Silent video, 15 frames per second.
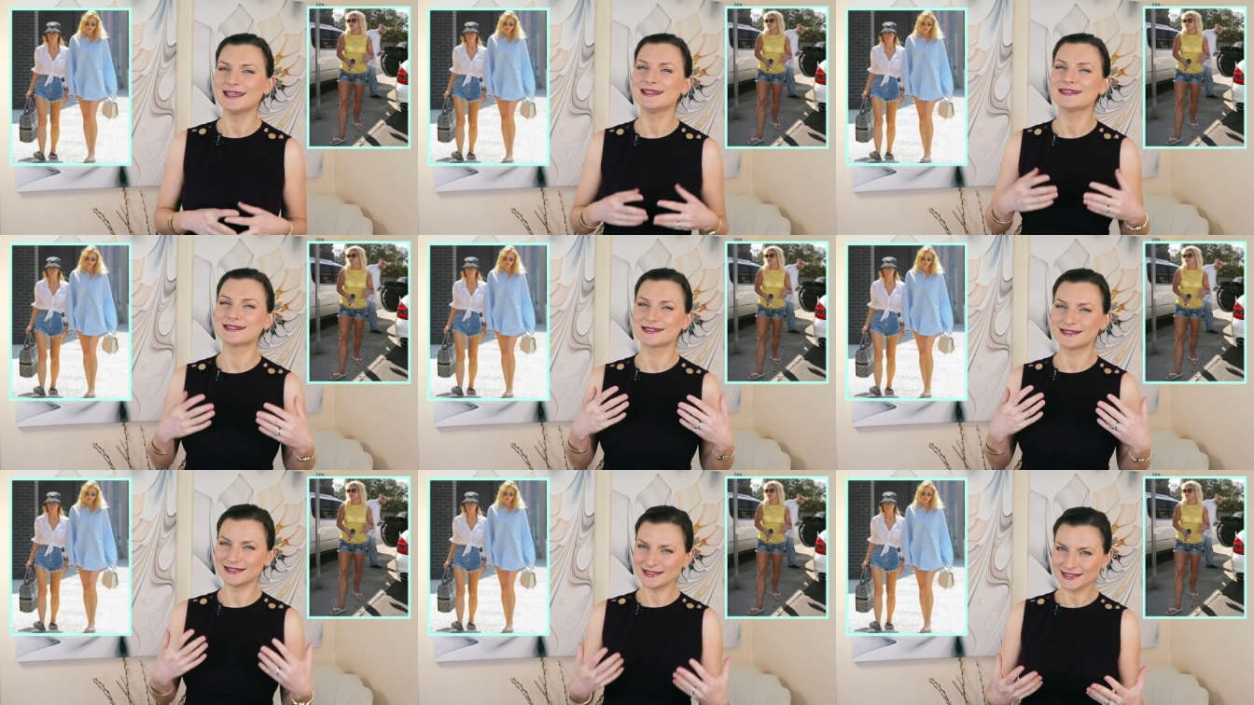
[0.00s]

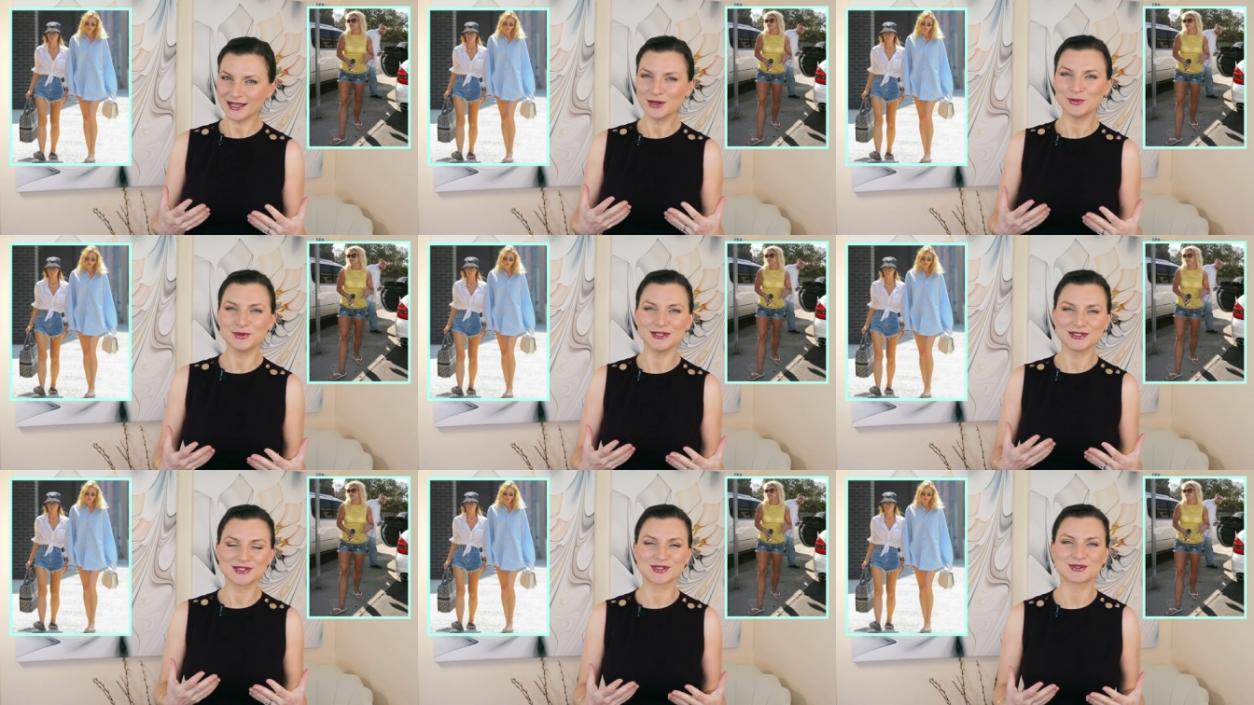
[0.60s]
Is this how
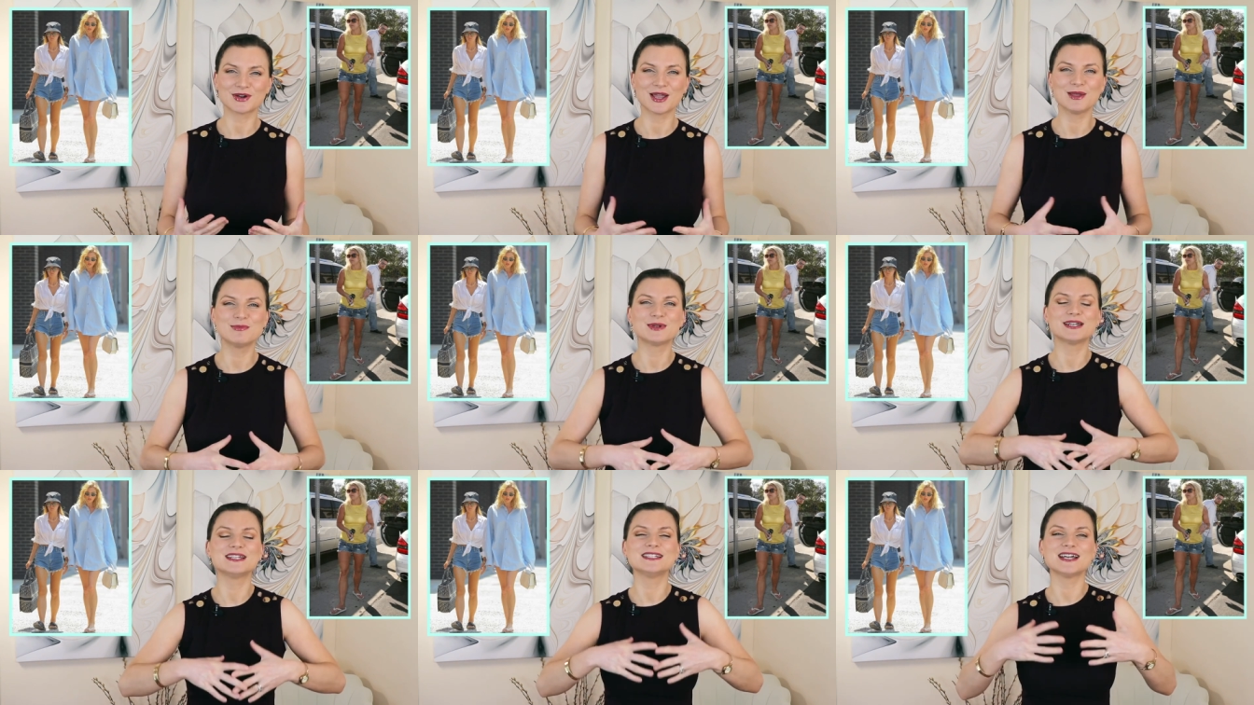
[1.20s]
we
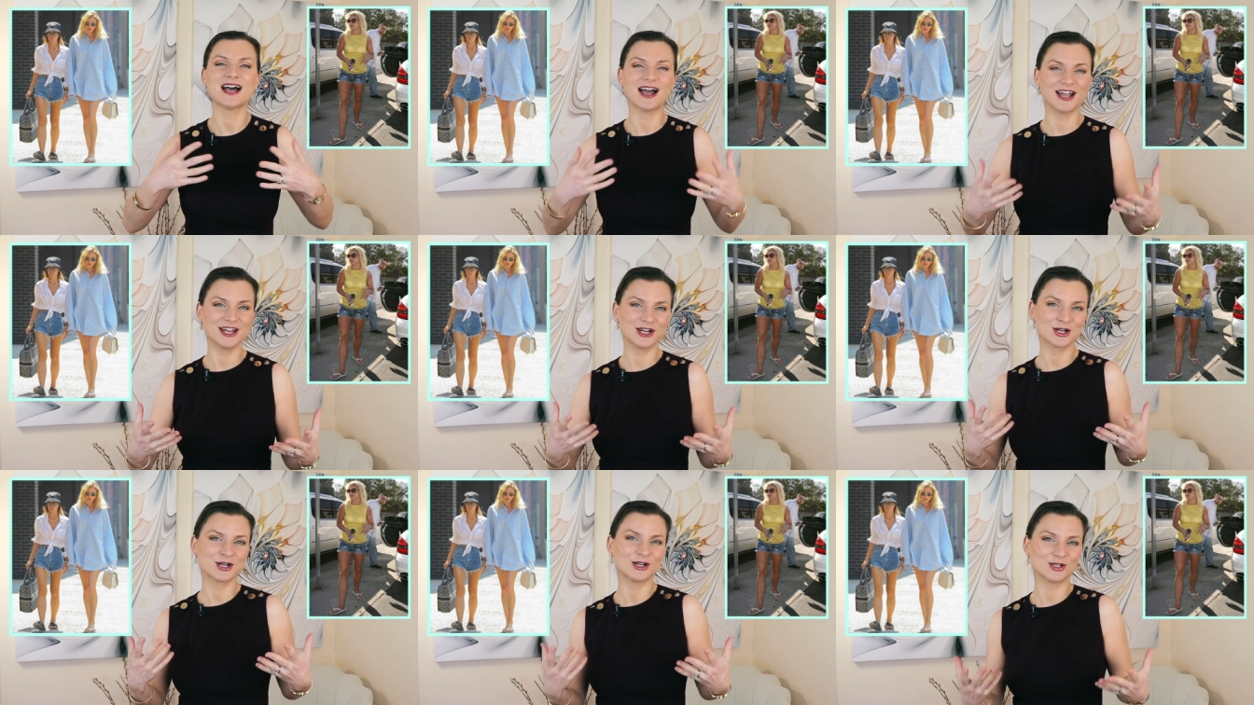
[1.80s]
describe an
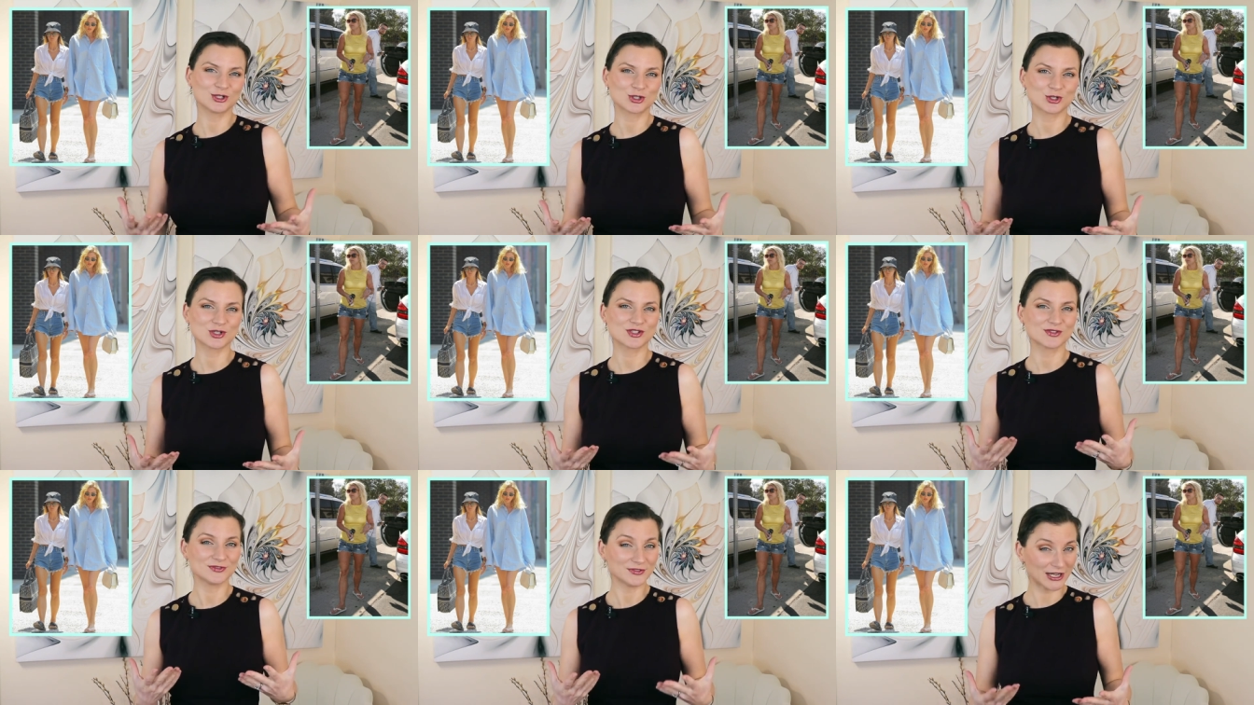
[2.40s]
entire
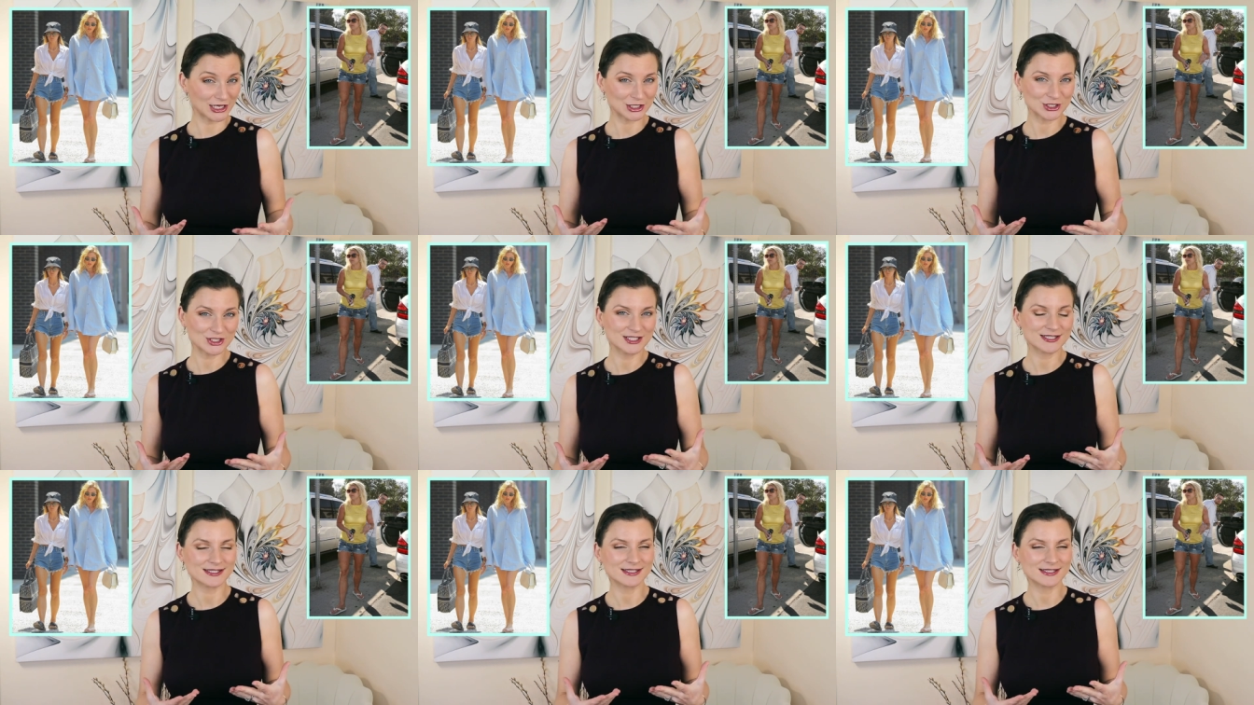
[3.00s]
culture's fashion